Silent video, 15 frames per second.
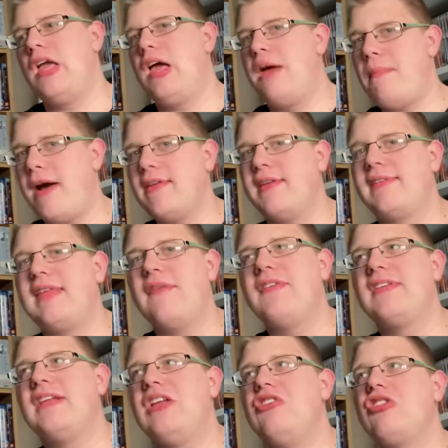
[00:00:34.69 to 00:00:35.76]
about the
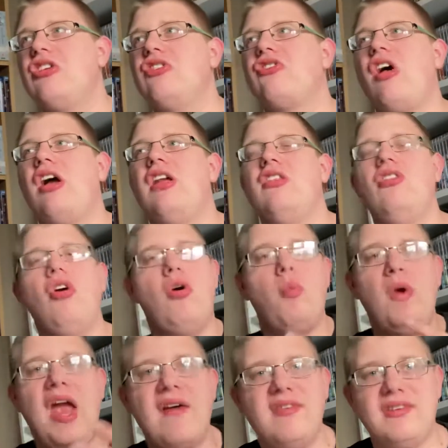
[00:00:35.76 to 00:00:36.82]
70s, because
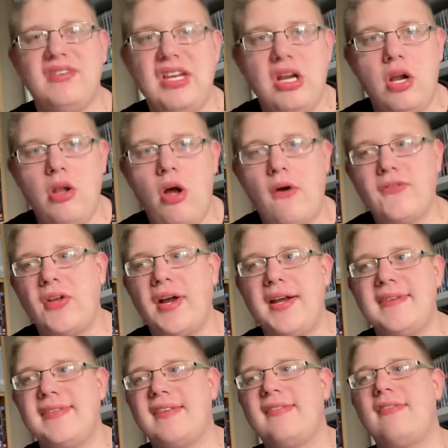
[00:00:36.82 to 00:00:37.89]
we haven't seen a lot of the
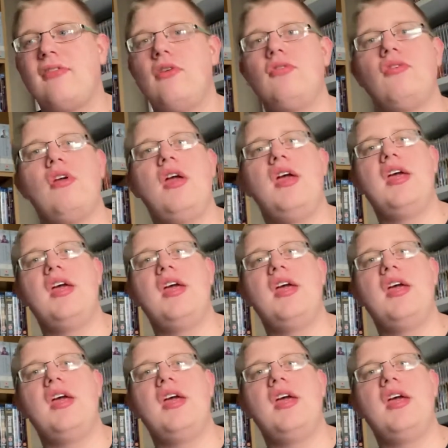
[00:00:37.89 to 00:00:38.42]
1960s stories.